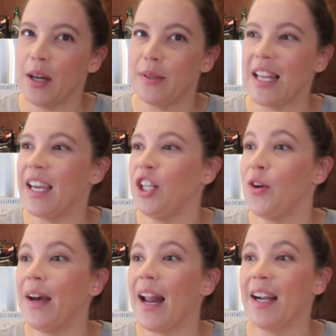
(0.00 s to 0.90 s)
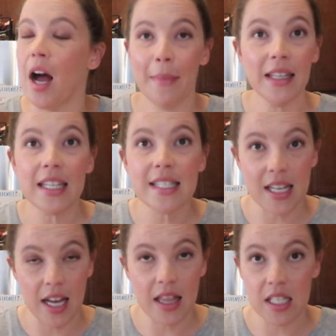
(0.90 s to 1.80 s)
I was like, you know what? I got my list
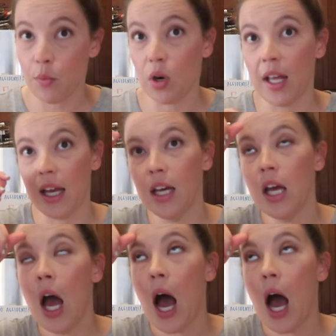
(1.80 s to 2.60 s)
done this morning.